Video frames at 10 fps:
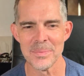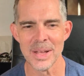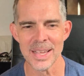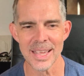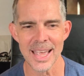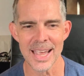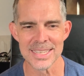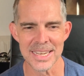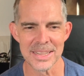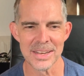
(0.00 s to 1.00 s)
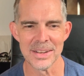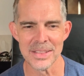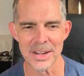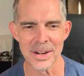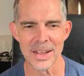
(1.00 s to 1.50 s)
my accent
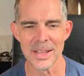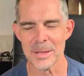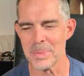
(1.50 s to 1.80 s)
there,